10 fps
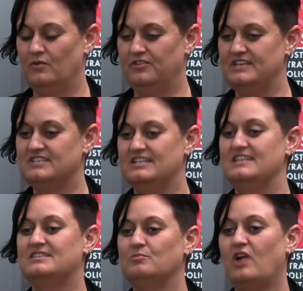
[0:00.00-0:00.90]

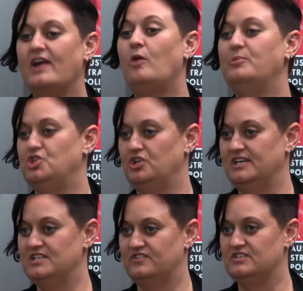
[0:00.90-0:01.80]
There's some great
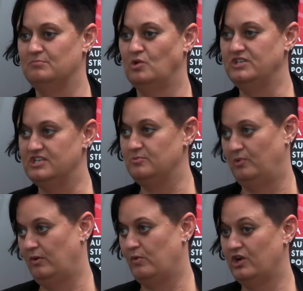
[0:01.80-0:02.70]
opportunities for some
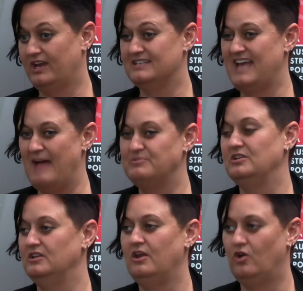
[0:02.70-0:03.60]
multidisciplinary work, and it's
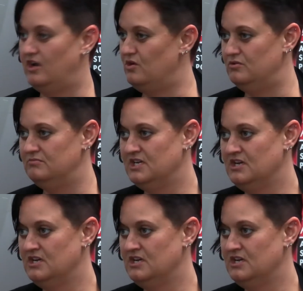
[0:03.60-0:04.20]
absolutely critical.